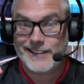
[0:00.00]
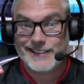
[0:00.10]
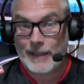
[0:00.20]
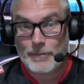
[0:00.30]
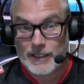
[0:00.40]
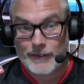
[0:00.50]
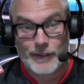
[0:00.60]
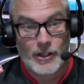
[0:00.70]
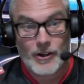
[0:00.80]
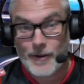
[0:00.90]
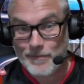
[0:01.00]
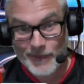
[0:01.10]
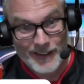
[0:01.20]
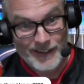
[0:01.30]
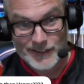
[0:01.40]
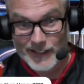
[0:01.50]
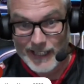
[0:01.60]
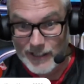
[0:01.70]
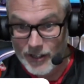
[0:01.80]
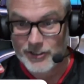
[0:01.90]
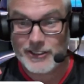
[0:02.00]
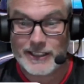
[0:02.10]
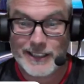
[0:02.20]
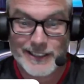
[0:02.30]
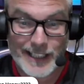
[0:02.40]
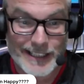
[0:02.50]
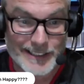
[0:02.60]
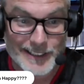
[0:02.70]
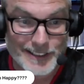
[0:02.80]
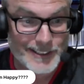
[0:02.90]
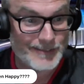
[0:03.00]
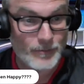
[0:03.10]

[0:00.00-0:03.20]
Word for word: Somebody forgot. So they lost city status.